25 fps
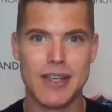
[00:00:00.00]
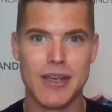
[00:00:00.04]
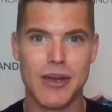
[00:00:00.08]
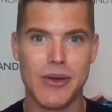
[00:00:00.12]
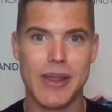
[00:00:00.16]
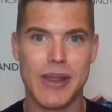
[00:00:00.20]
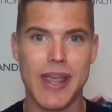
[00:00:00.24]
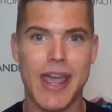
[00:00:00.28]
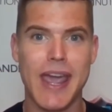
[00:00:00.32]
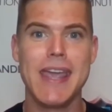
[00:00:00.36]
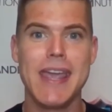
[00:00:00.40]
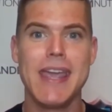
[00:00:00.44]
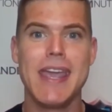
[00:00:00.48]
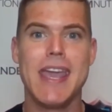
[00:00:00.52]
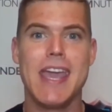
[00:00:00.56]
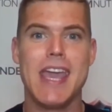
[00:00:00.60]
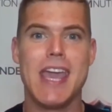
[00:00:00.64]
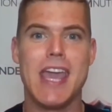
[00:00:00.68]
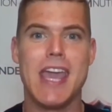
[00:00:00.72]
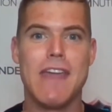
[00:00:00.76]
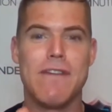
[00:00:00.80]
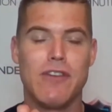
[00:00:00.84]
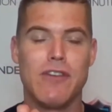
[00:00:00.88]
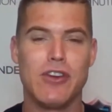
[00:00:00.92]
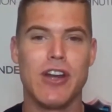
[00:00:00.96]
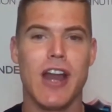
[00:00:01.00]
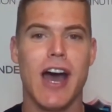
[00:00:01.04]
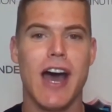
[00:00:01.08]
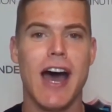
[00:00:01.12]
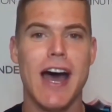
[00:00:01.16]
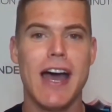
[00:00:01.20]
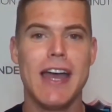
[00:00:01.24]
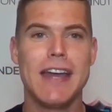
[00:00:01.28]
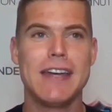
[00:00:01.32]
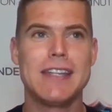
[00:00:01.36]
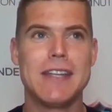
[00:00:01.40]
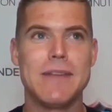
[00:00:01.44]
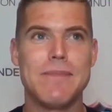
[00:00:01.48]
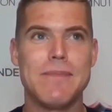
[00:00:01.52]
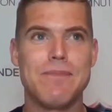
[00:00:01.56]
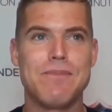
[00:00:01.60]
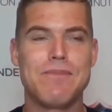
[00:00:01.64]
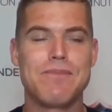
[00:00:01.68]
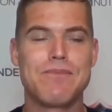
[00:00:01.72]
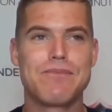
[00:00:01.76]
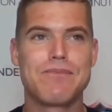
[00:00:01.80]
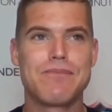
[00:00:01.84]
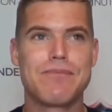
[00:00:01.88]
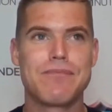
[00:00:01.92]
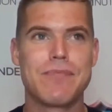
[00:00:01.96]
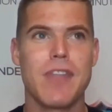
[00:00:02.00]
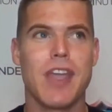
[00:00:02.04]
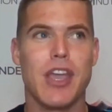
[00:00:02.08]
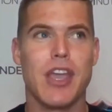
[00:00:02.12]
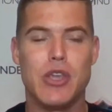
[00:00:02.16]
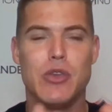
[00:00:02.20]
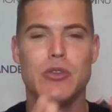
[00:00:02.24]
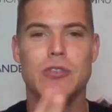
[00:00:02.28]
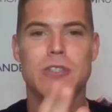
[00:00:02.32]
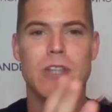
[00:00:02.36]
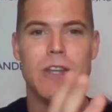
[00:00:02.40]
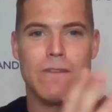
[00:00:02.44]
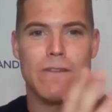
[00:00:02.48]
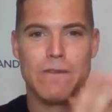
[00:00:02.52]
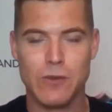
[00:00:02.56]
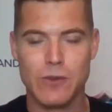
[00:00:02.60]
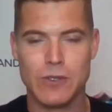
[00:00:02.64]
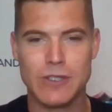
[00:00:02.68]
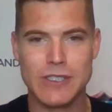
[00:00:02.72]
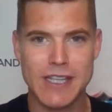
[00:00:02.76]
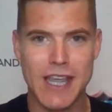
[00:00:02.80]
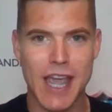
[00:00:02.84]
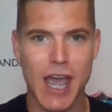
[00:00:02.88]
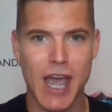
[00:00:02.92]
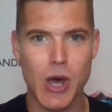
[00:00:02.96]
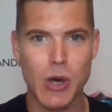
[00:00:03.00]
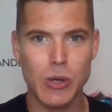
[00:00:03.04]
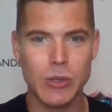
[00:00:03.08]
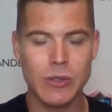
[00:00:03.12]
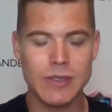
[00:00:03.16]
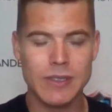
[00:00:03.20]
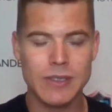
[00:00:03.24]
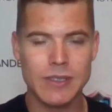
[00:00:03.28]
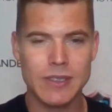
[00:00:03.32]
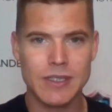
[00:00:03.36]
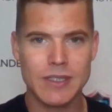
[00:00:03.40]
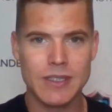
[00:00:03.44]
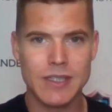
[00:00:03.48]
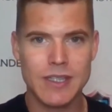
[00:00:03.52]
Okay. If you're not using a food scale